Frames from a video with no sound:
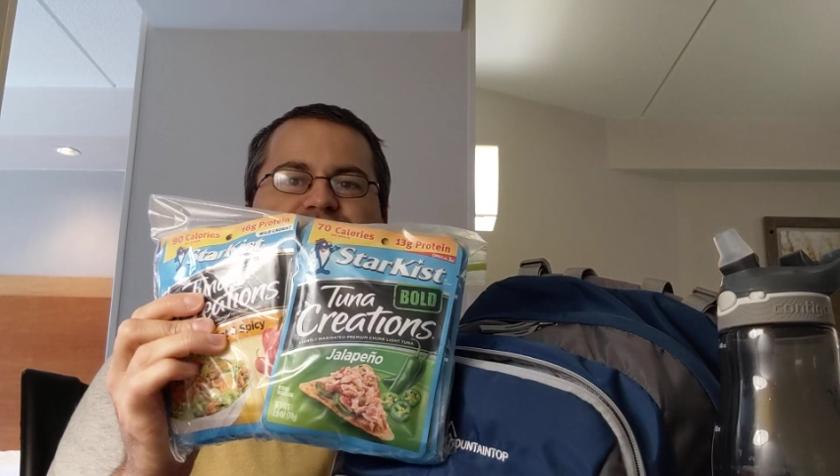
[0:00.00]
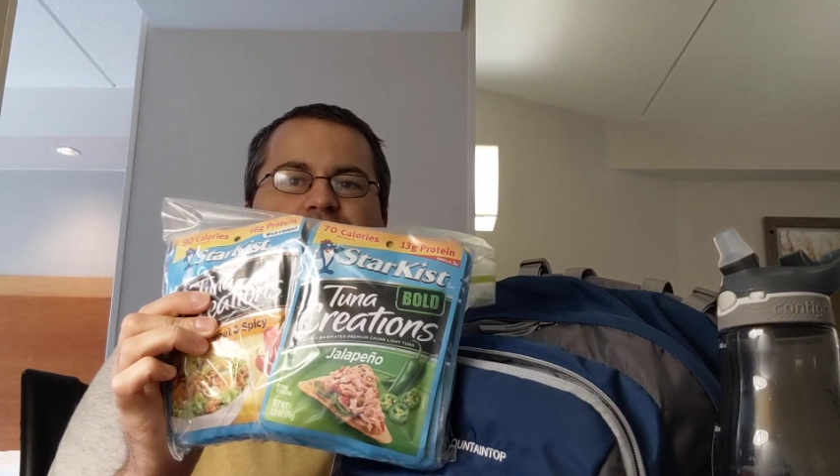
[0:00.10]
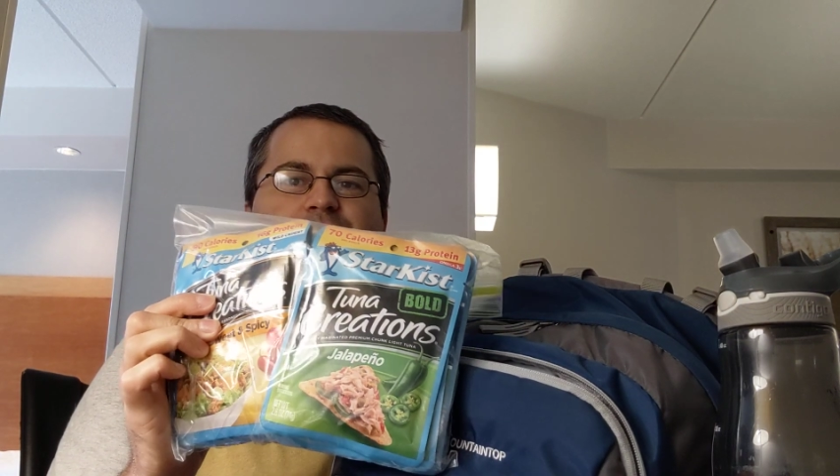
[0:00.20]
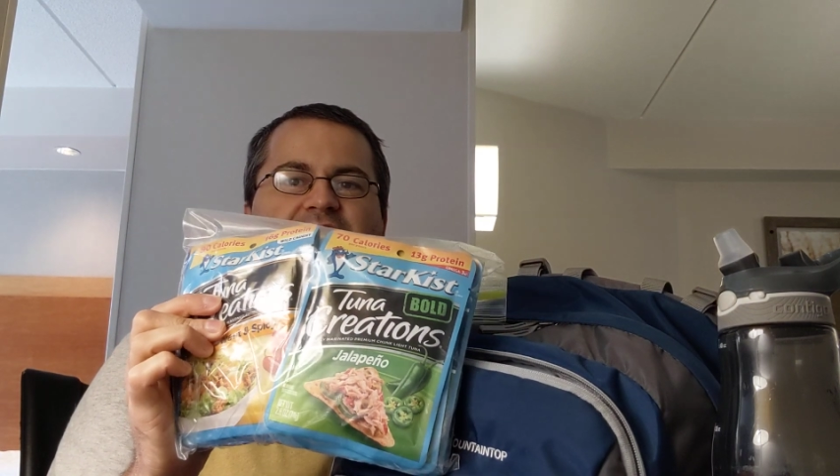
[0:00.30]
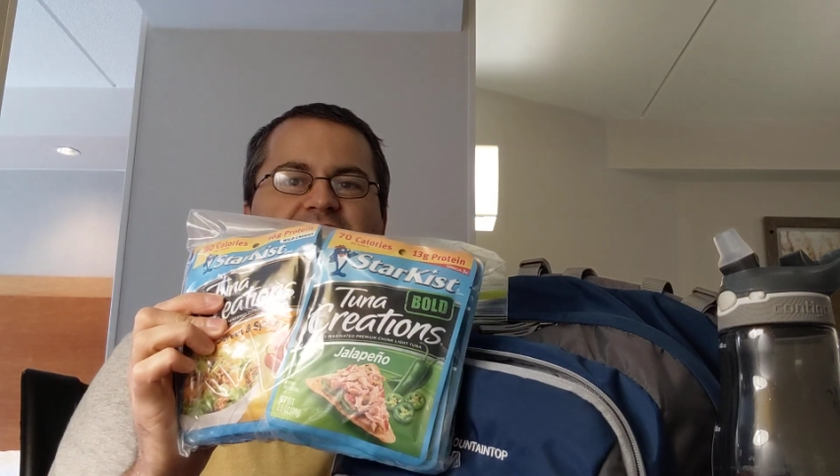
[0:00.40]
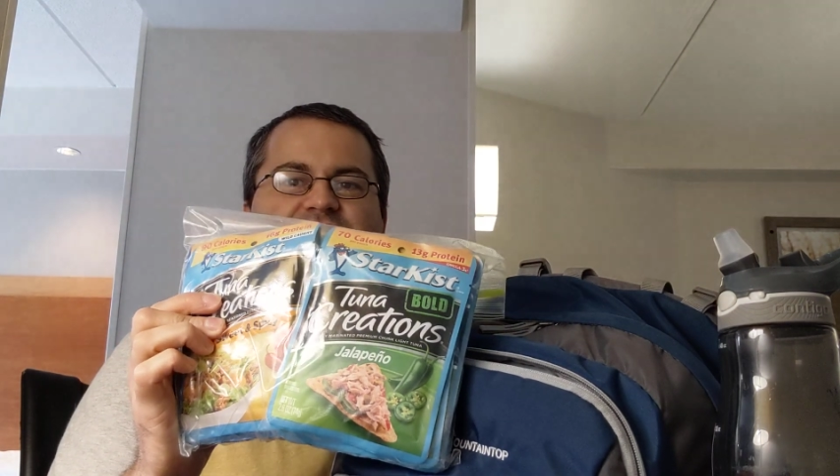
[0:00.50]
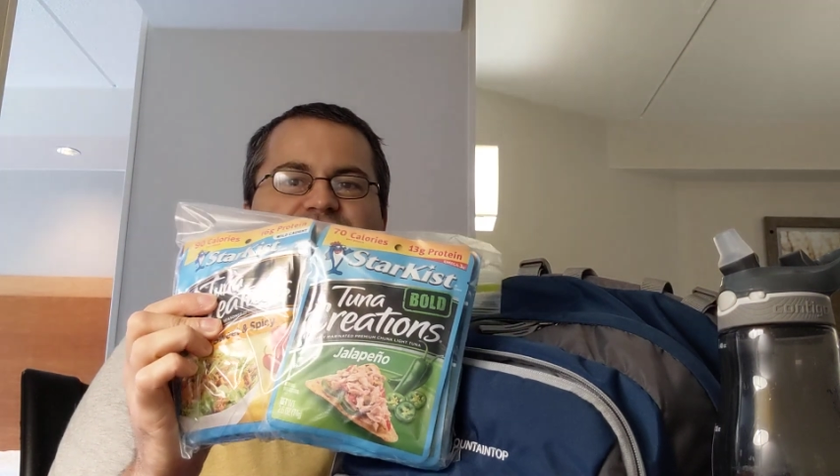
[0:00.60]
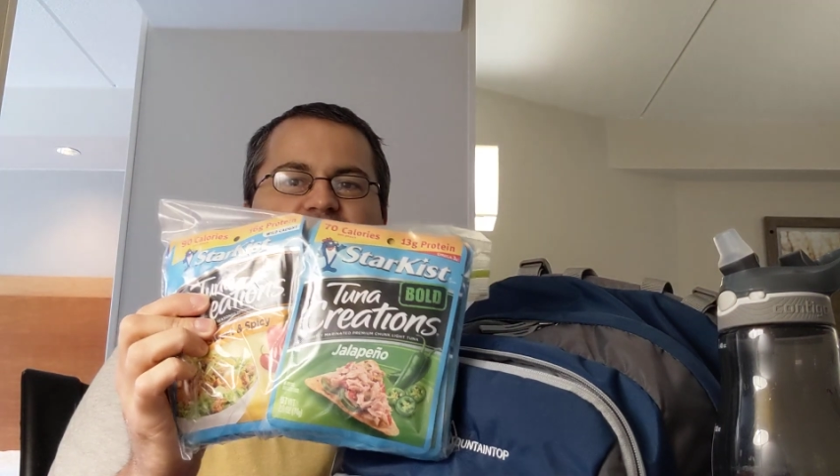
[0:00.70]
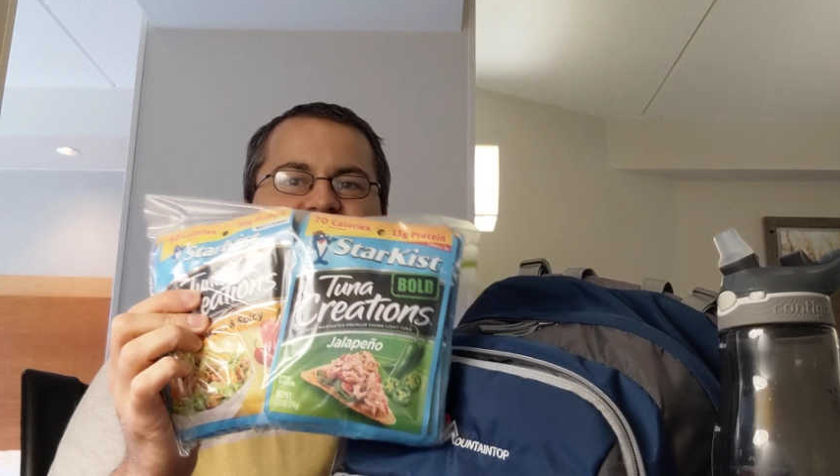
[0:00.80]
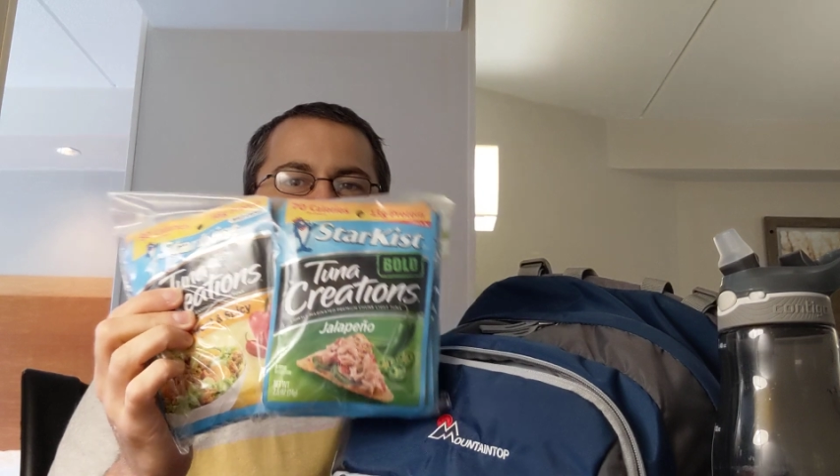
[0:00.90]
tuna
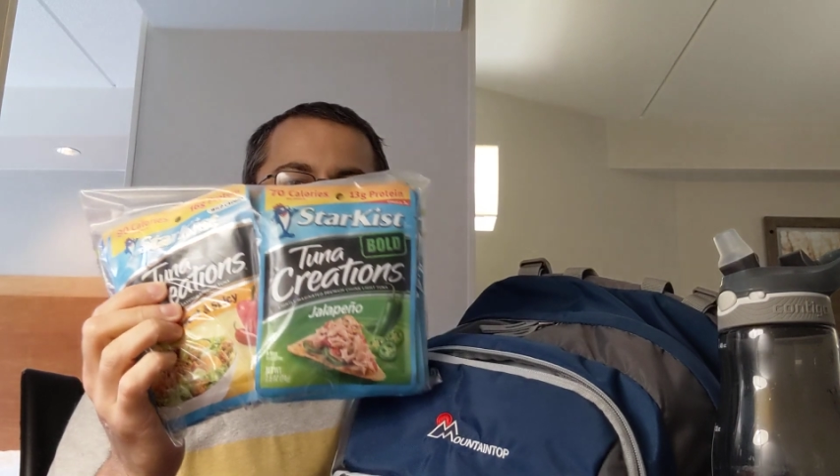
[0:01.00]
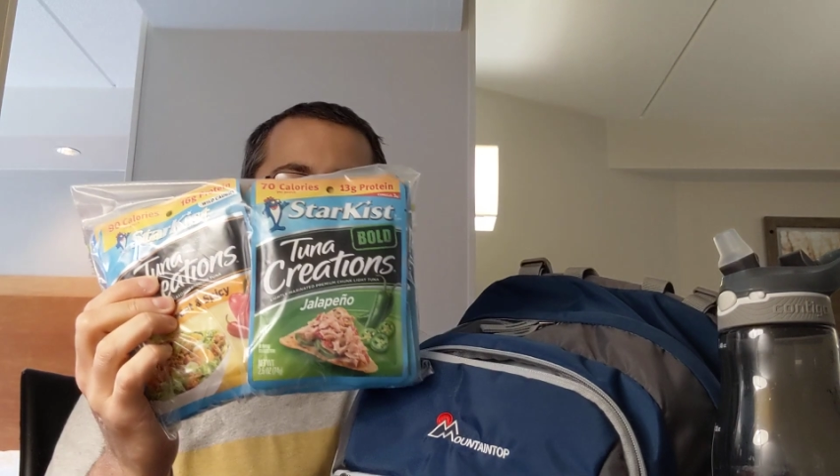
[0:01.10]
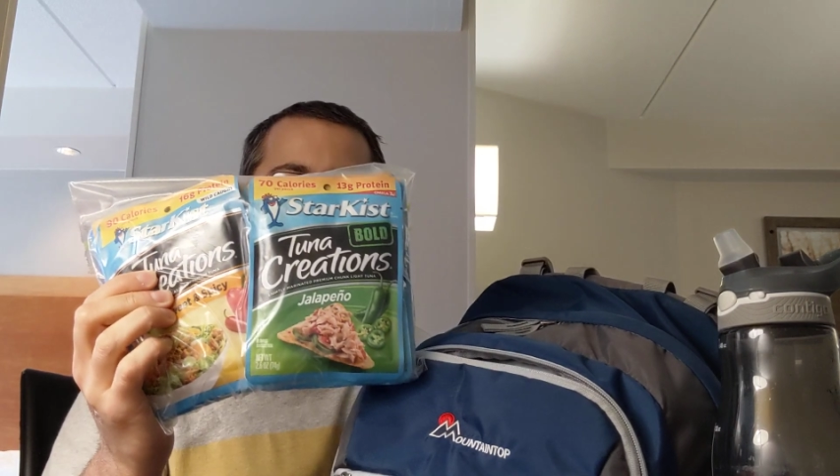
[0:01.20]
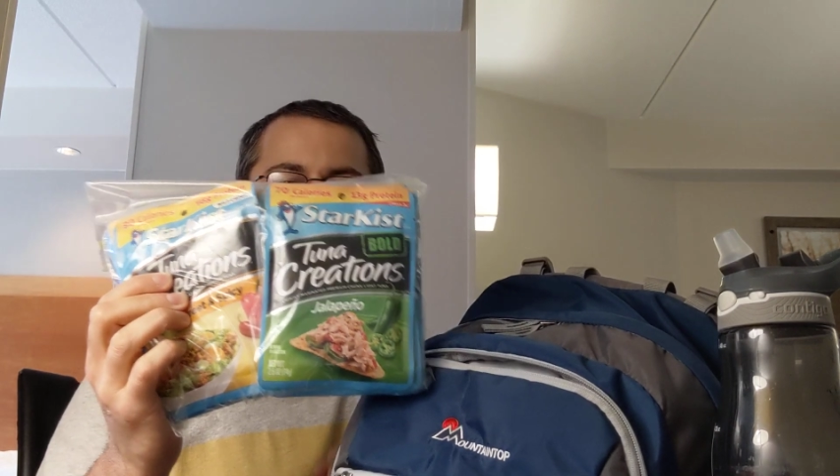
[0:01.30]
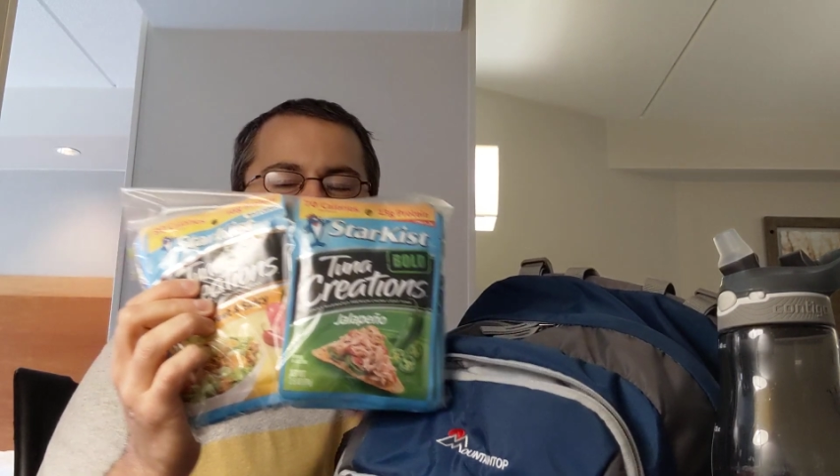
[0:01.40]
packets. So I've got